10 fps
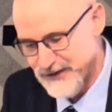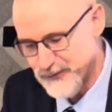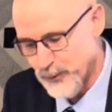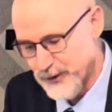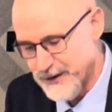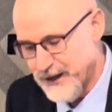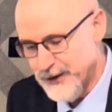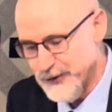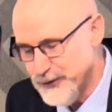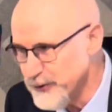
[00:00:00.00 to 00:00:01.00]
this word,
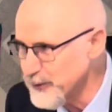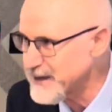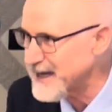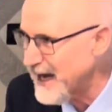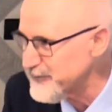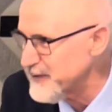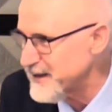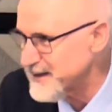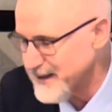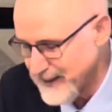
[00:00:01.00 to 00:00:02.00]
new
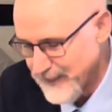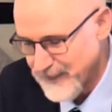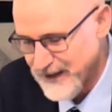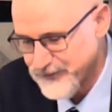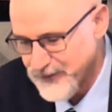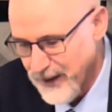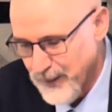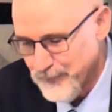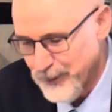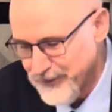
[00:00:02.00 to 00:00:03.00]
covenant. It's
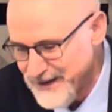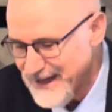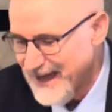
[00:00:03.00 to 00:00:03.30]
Berit